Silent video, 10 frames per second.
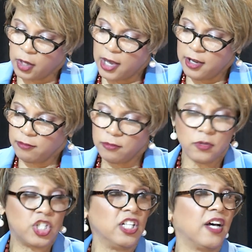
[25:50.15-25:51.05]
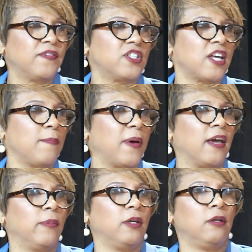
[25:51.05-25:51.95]
and she loved to say
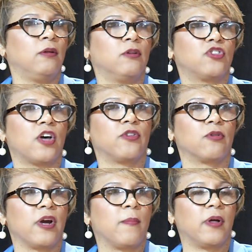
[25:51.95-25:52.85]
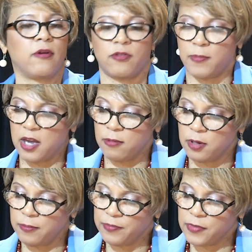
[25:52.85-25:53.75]
baby, you Southern grandmothers, baby.